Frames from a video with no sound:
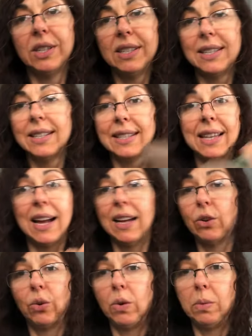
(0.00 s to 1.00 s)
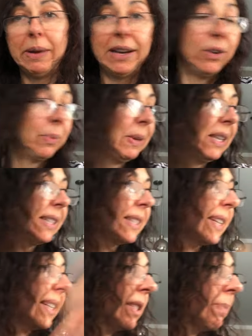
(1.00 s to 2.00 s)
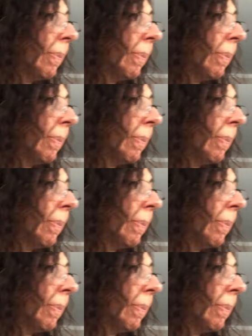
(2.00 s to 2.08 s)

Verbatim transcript: this is not all my obesas,